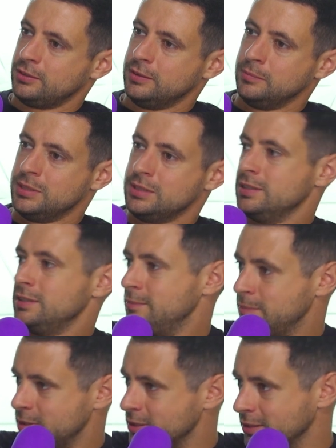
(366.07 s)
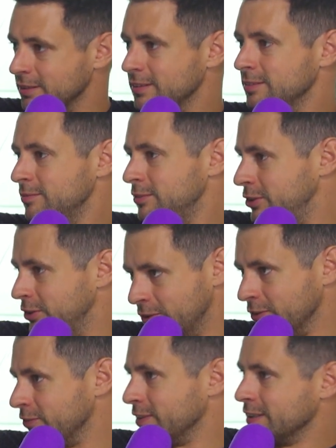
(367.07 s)
doing business in particular
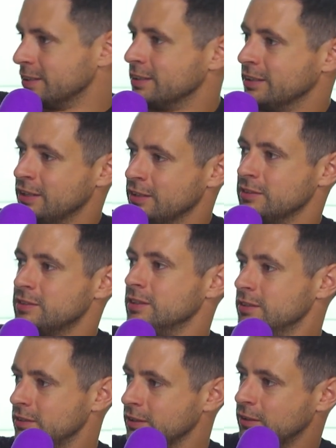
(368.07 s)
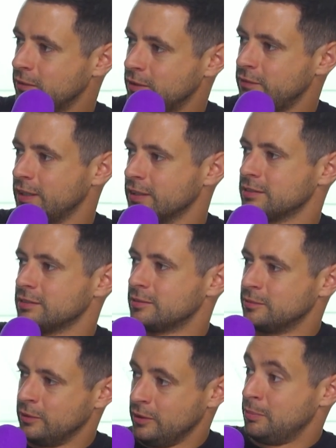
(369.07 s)
geographies? Those things are going to affect
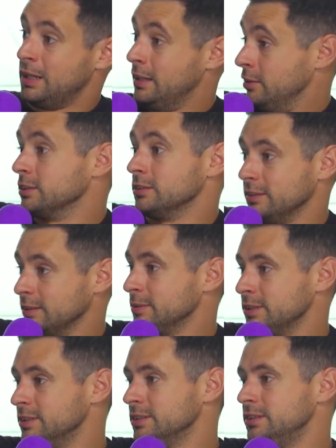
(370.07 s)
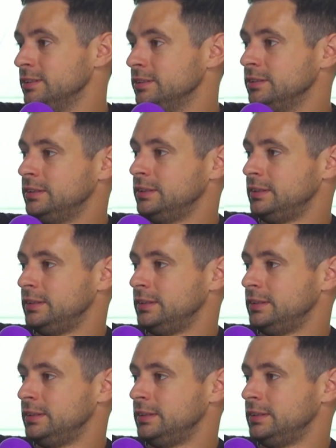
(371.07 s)
what the plan looks like potentially, aren't they?